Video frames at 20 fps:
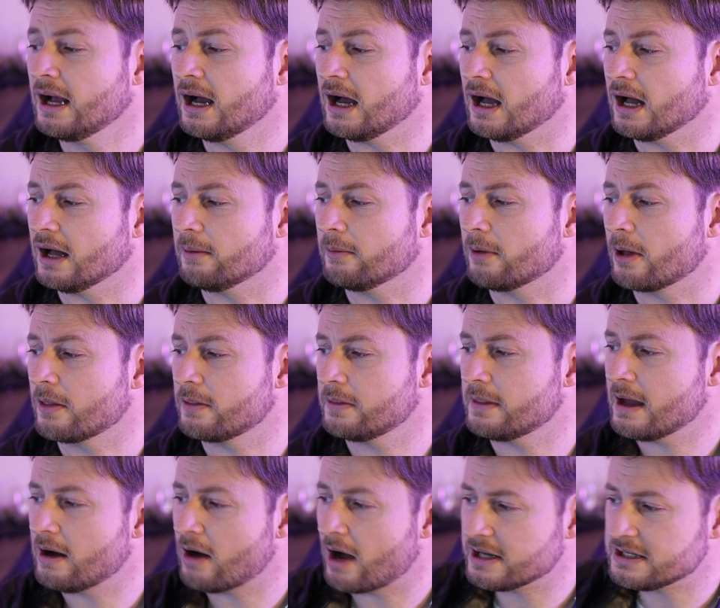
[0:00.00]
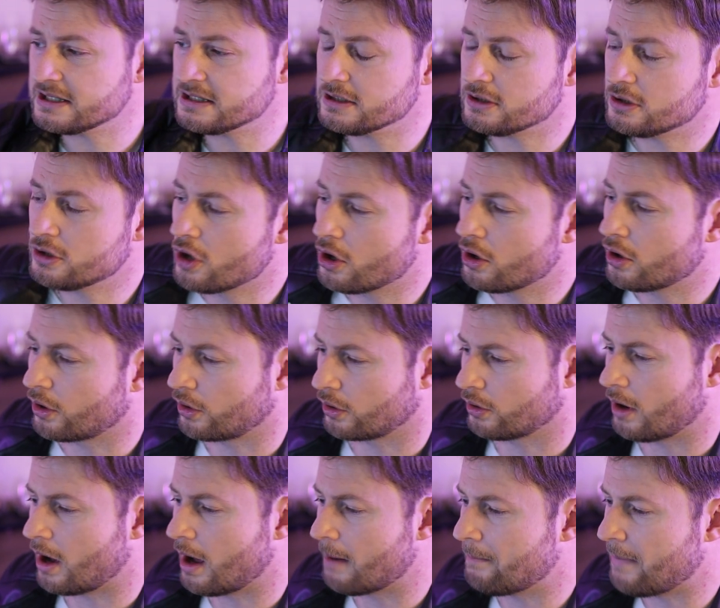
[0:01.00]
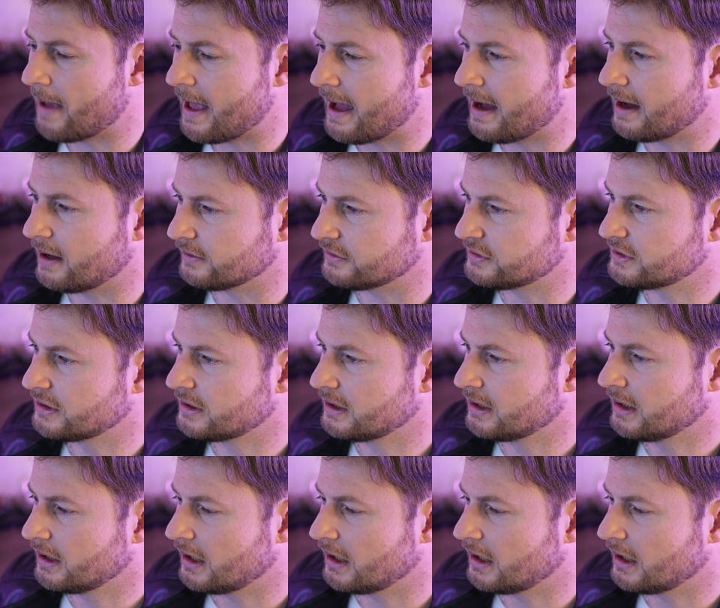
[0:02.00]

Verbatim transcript: Uh, now, I didn't know about